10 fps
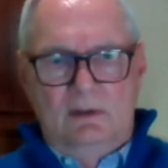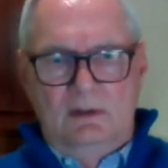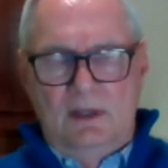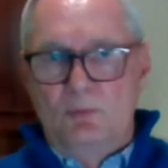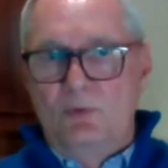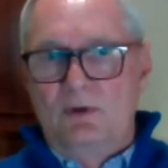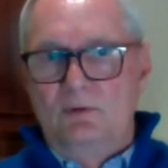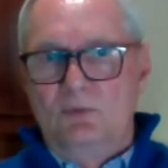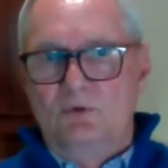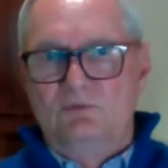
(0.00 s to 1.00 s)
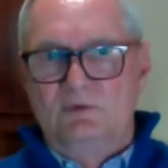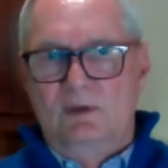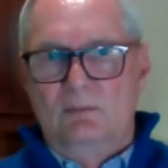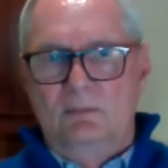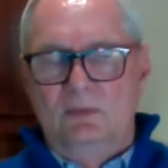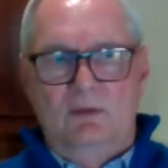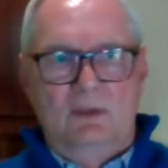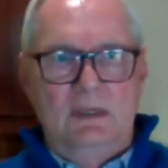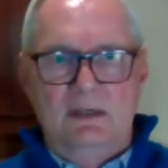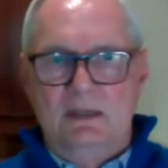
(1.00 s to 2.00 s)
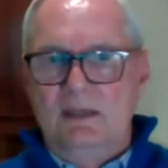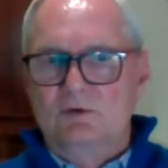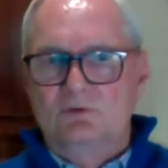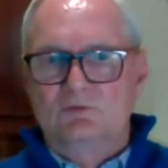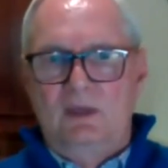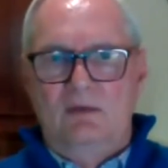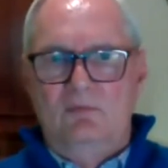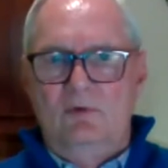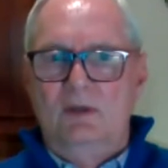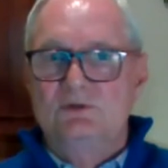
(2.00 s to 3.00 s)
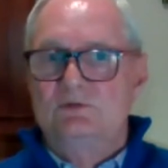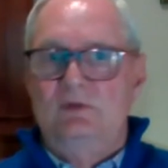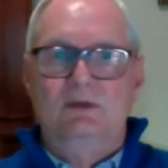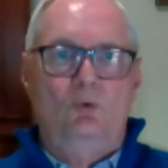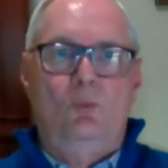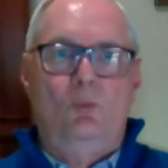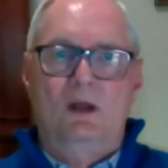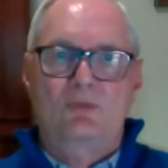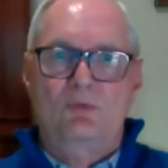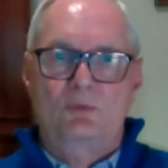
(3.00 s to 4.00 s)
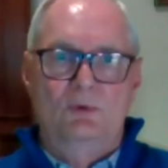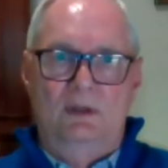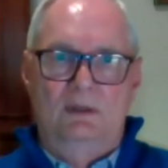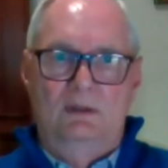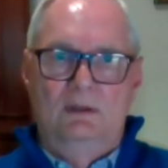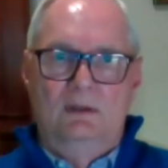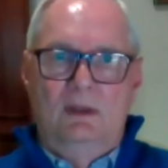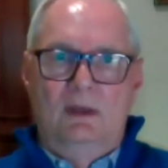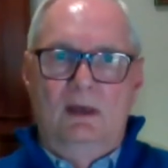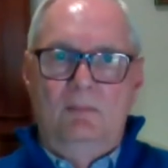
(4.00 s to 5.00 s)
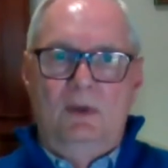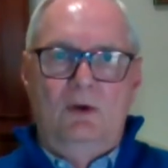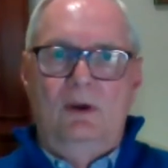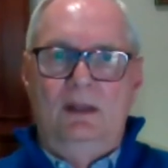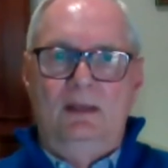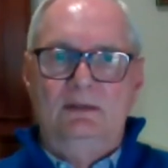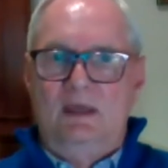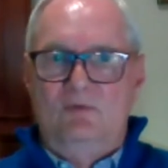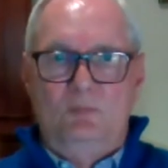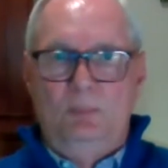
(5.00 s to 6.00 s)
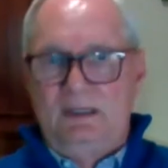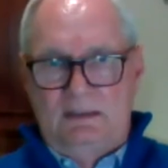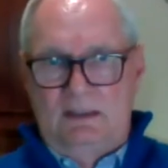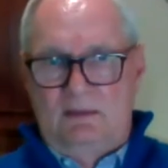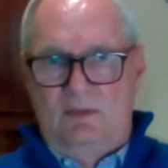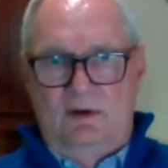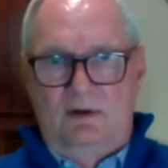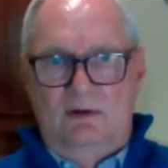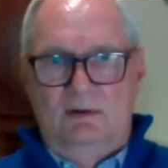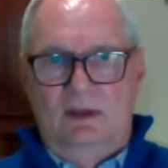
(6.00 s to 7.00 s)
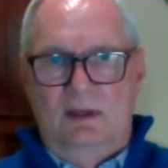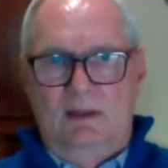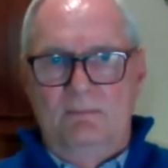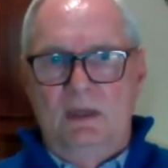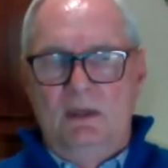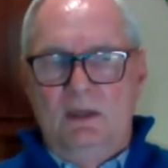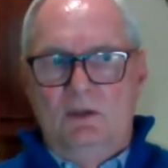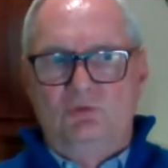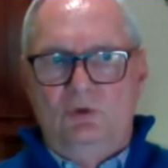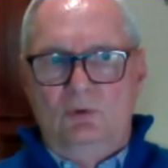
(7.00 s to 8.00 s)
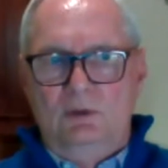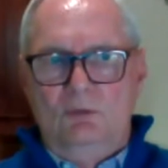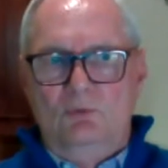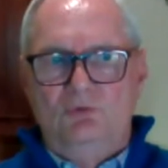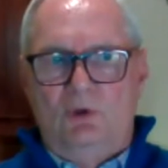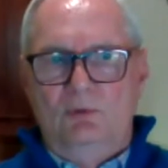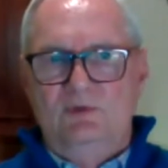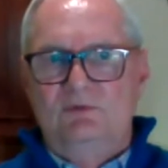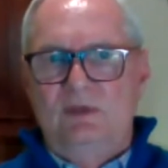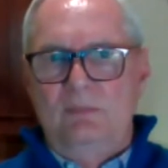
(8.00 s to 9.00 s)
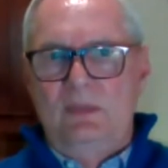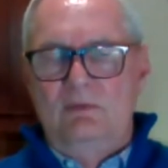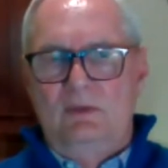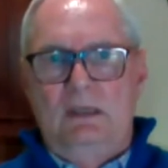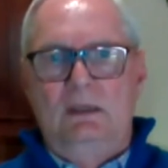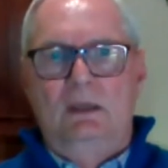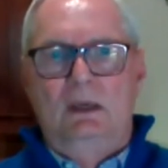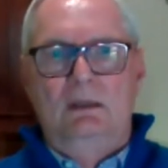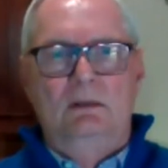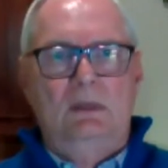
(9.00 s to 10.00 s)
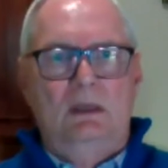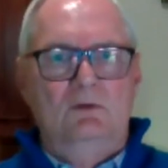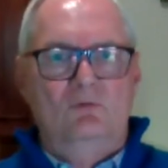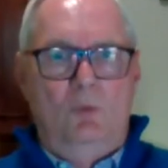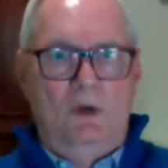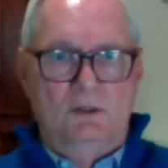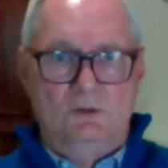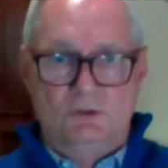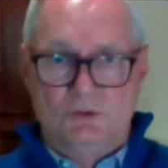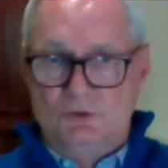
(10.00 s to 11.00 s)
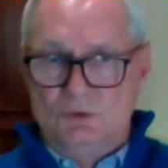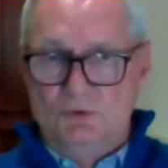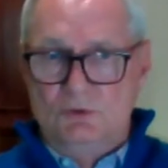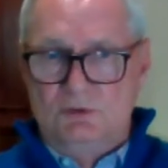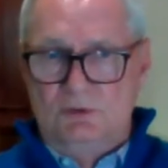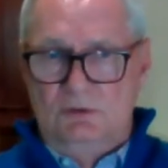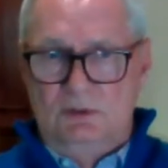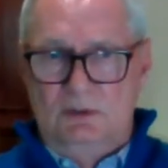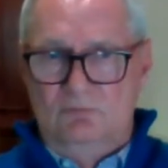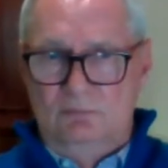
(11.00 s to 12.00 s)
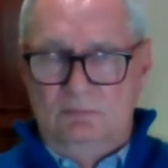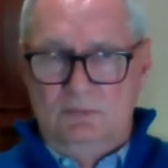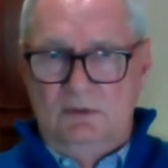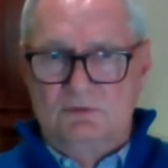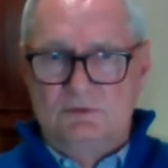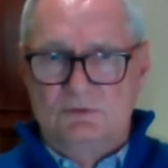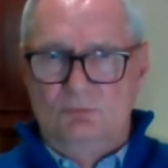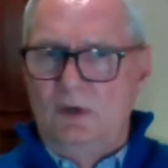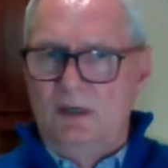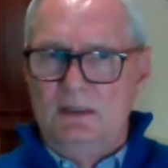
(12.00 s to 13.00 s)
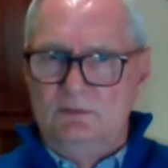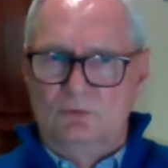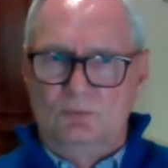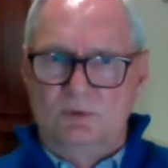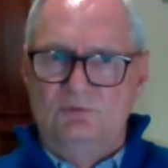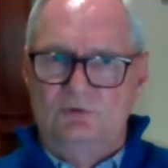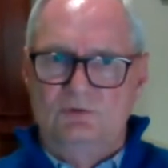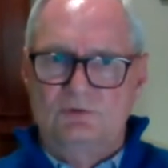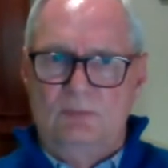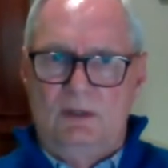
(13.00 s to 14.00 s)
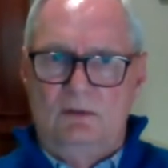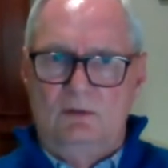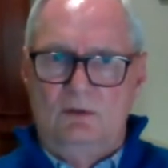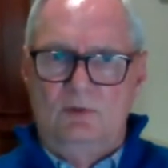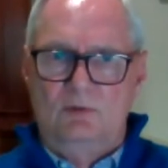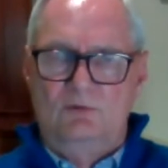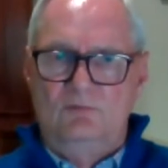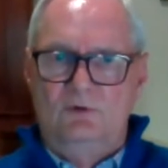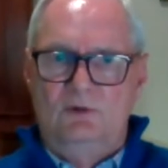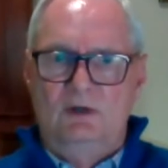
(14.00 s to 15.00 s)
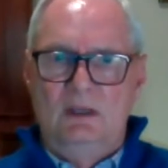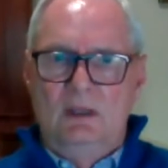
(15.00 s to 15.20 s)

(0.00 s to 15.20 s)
uh, library and museum, the 80 acres they have there. I just like to walk through it, um, or I like to have a picnic there. Um, so it was always something that I, I kind of wanted to do to in, uh, to write or research about Herbert Hoover.